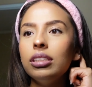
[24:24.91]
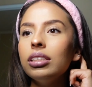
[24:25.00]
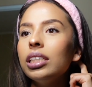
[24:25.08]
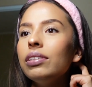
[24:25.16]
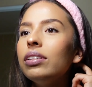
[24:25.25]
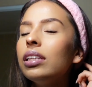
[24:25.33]
is
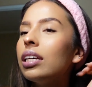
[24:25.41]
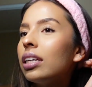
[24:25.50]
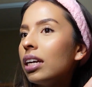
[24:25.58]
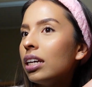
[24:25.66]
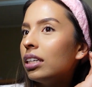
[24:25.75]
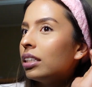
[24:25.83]
giving like
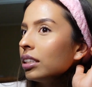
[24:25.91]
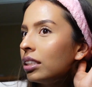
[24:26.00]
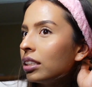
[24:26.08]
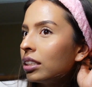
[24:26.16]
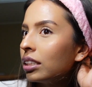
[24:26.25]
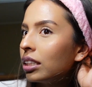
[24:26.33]

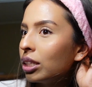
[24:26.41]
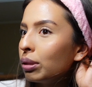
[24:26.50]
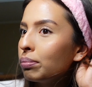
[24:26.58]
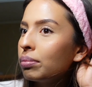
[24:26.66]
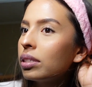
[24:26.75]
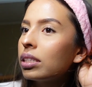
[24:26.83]
alien
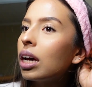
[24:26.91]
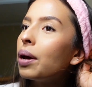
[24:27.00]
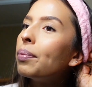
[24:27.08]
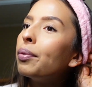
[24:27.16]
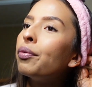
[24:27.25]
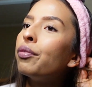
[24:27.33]
lips
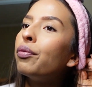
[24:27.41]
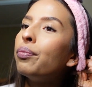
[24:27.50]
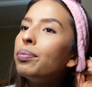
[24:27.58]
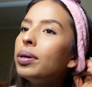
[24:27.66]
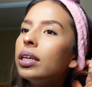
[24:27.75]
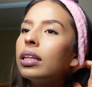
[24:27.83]
type of
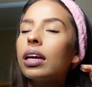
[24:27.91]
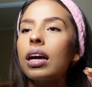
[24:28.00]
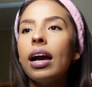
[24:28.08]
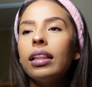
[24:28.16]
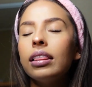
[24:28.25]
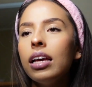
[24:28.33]
beat. Like
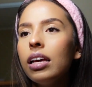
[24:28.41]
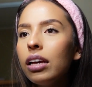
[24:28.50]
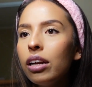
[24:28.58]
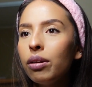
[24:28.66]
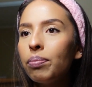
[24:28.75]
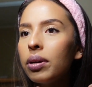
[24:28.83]
I think
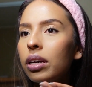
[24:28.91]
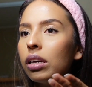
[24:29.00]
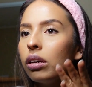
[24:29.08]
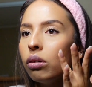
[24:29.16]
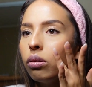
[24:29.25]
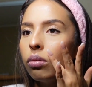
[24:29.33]
it'd be
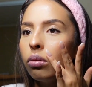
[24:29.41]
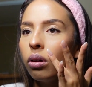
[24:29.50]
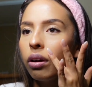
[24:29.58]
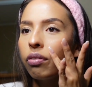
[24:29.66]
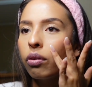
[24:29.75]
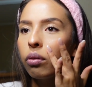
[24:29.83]
cute
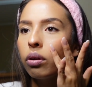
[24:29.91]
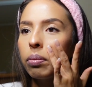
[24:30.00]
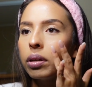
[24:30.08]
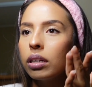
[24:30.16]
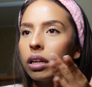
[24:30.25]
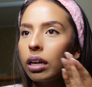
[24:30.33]
if it would have
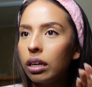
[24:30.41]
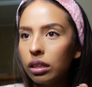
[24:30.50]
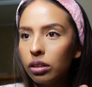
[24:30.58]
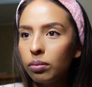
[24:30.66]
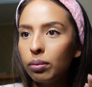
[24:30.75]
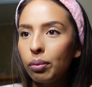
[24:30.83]
been like a
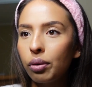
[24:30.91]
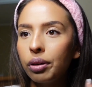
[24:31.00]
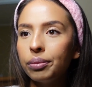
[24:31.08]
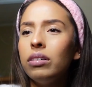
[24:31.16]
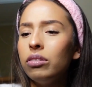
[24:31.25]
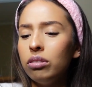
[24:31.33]
little bit more.
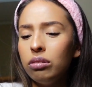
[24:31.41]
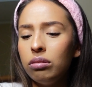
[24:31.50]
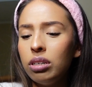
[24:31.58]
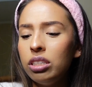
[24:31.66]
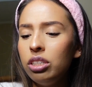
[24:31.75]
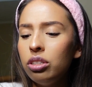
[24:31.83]
I don't know.
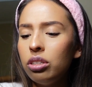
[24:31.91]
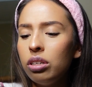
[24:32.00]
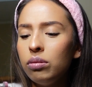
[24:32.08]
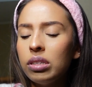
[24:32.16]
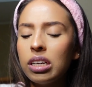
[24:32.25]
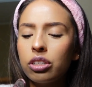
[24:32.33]
I just thought it
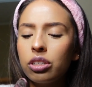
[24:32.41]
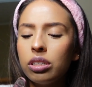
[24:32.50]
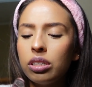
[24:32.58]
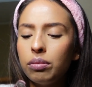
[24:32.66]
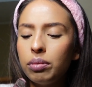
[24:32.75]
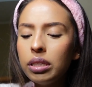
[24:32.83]
was actually
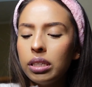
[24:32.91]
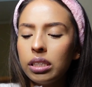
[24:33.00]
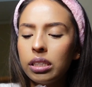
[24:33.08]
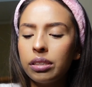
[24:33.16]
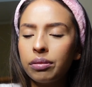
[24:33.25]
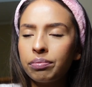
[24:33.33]
gonna be like,